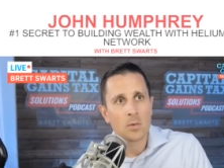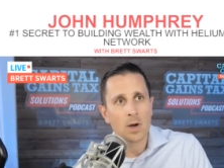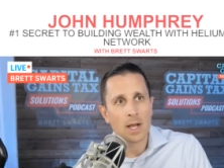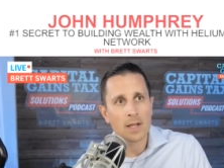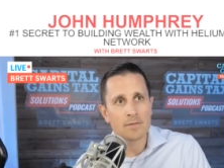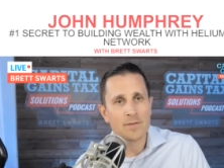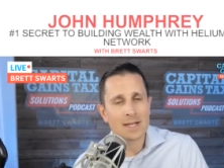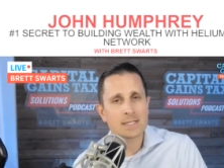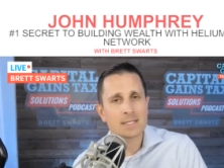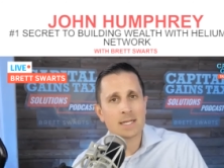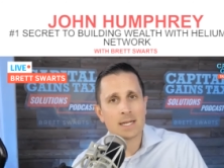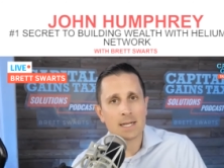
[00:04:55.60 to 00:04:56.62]
I
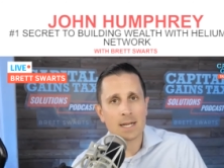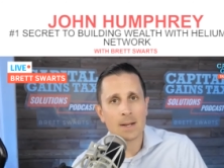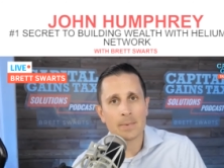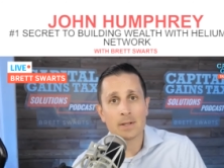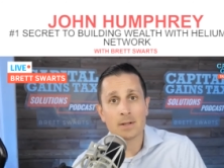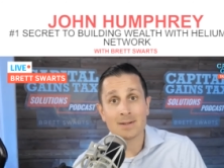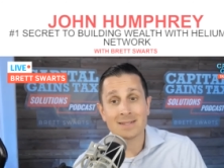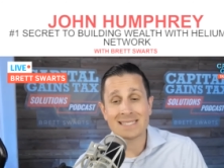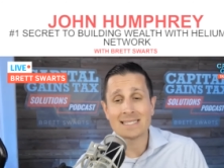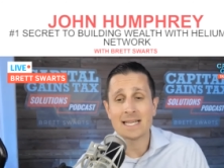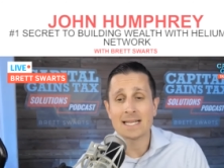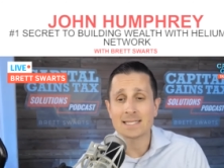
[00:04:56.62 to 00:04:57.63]
invested in a company called
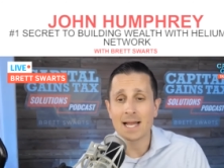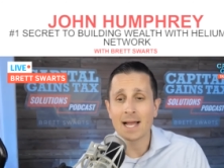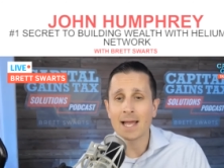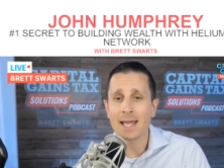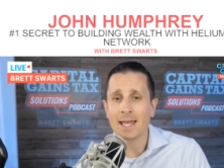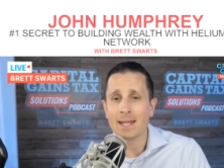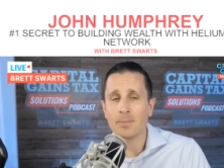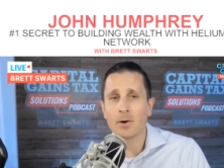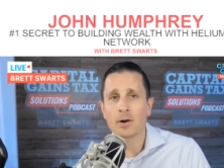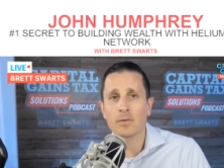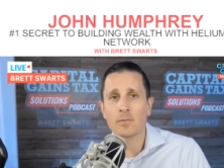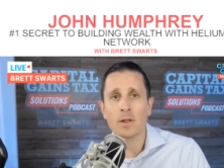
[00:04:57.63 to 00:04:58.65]
DZSI, and
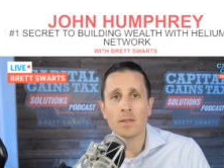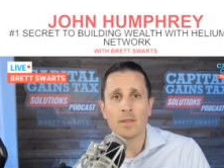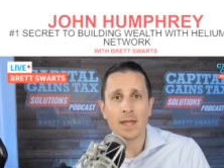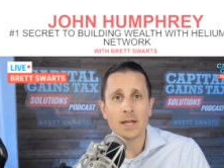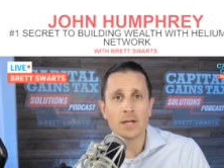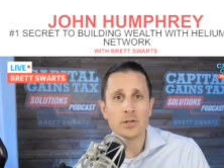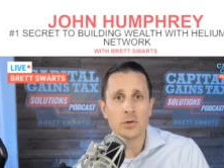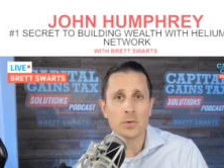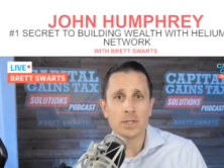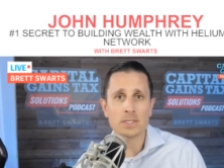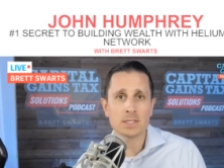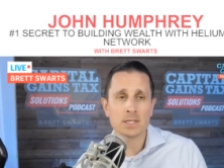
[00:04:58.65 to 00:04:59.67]
part of what they do
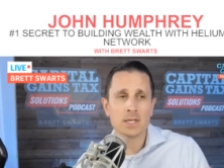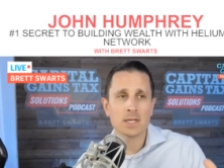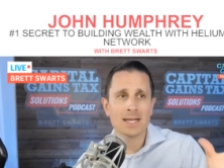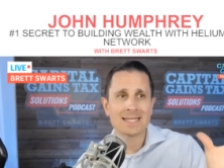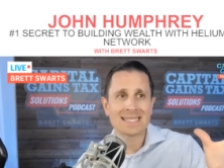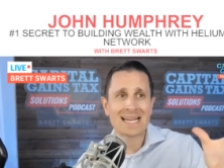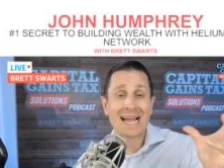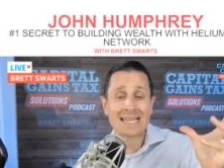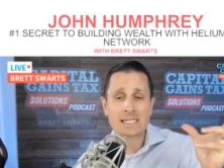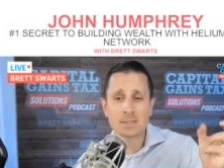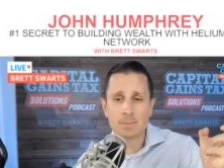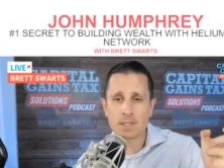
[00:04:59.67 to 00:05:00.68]
is it's high
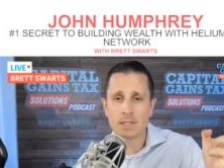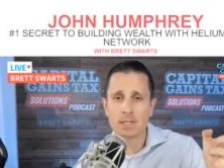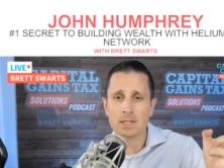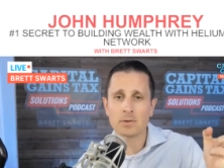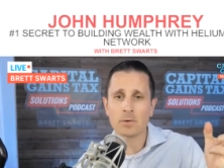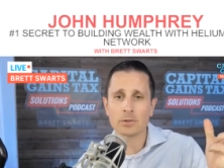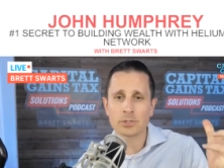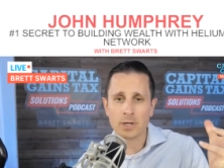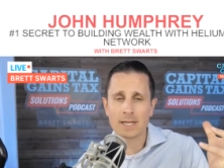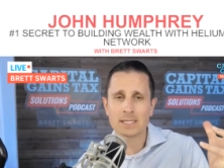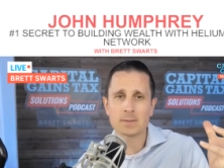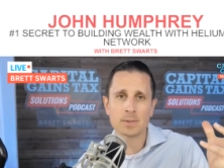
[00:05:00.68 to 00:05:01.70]
speed, ultra
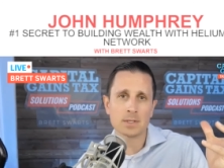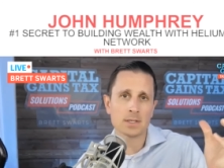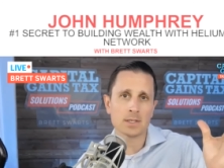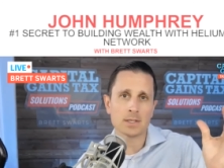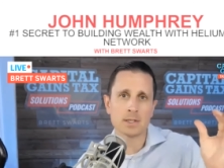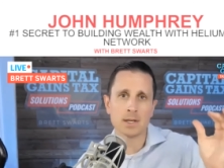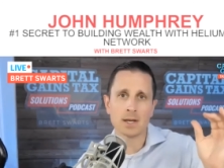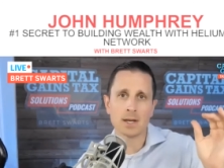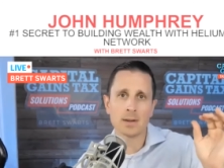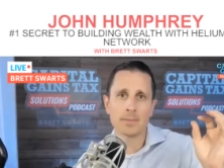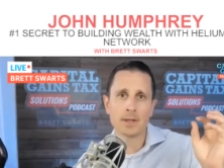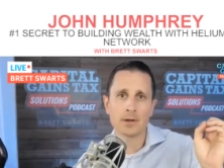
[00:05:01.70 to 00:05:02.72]
high speed
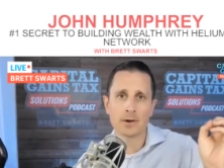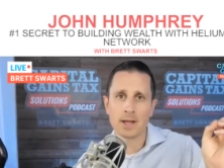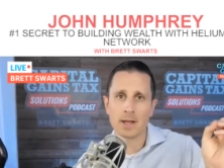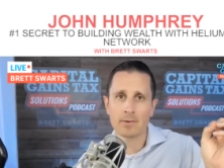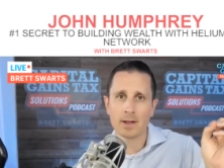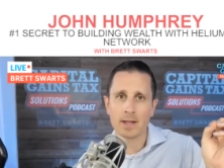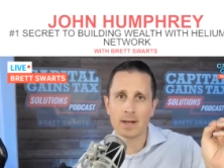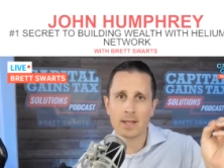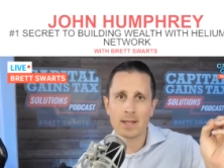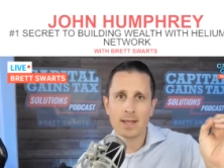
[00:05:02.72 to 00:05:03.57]
internet, right?